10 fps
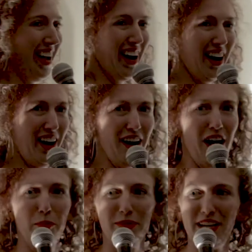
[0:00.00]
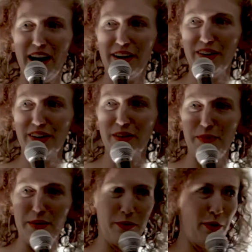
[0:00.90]
I'm tired of
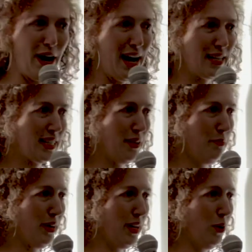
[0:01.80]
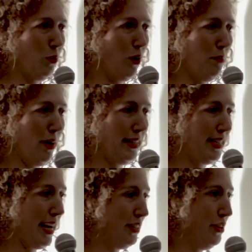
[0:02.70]
people asking me what my
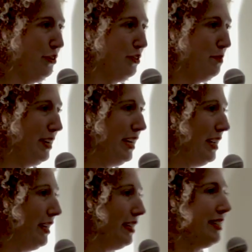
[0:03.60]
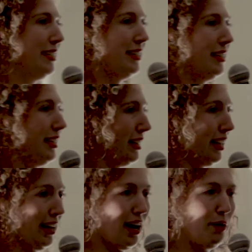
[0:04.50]
tattoos mean.
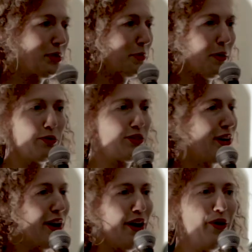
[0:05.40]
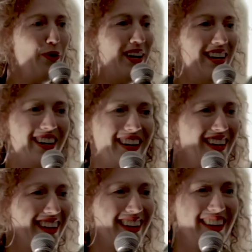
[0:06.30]
Like I'm supposed to know?
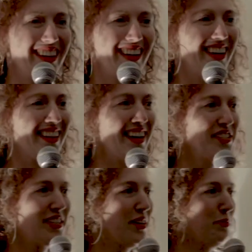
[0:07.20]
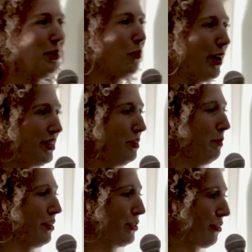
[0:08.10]
That just gives me way too
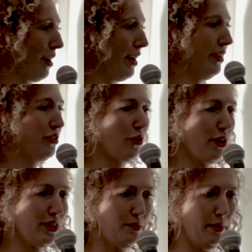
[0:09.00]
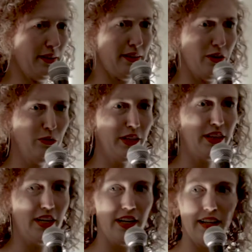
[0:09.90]
much credit. Trust me. The only
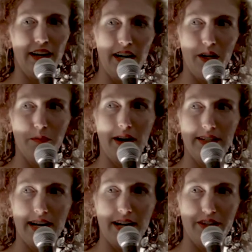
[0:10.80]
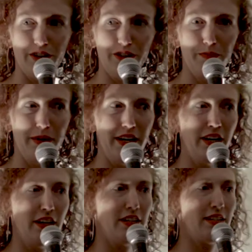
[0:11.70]
thing that any of my tattoos
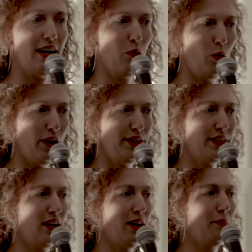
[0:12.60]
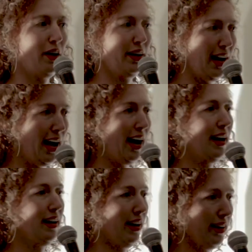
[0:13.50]
mean is that one time I
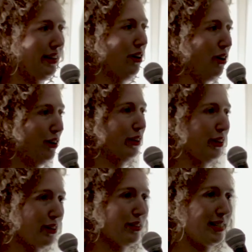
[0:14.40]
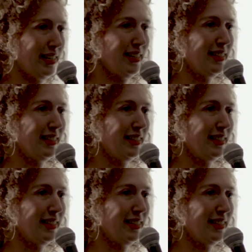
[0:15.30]
had $80.